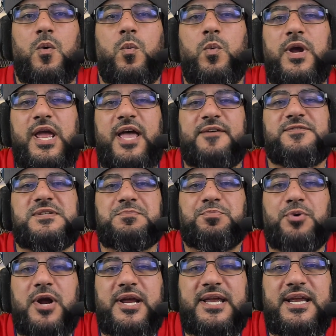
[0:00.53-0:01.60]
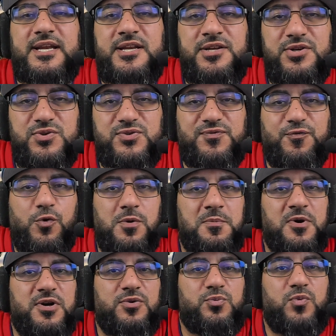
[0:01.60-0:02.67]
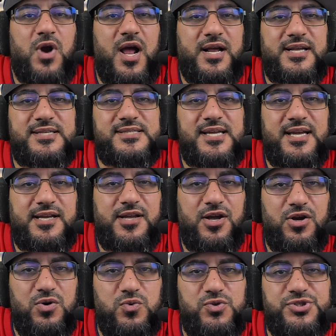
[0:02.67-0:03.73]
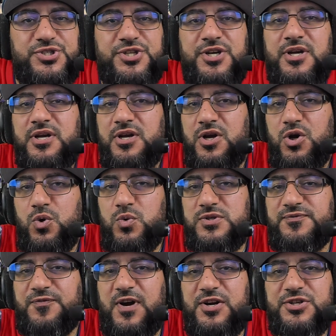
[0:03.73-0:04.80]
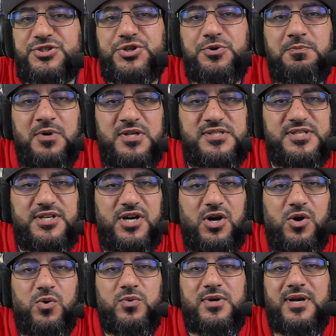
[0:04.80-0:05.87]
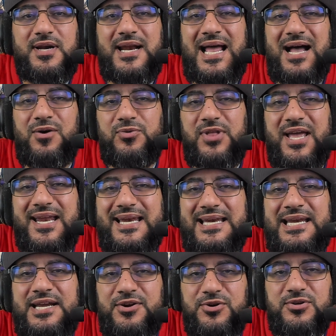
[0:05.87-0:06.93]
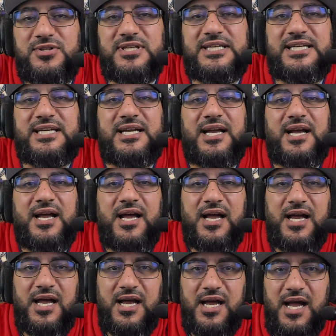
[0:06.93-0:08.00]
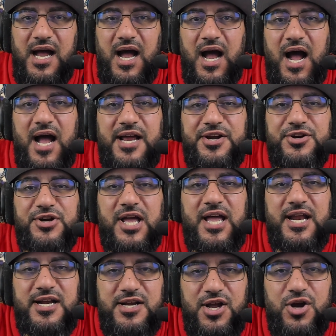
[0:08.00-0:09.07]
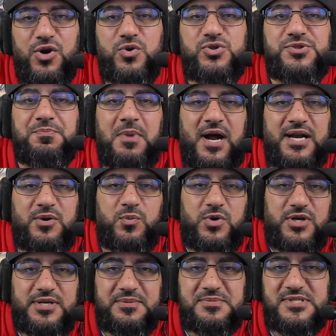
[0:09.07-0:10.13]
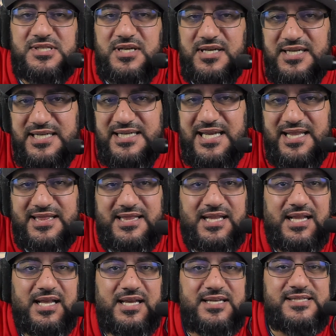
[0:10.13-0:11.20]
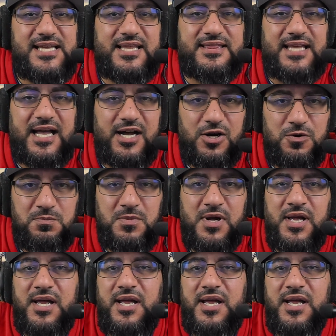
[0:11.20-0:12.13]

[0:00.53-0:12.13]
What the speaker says: We have some breaking news. Former Rockets head coach, who was fired 2 months ago, now that nearly hired head coach Monty Williams is at the helm,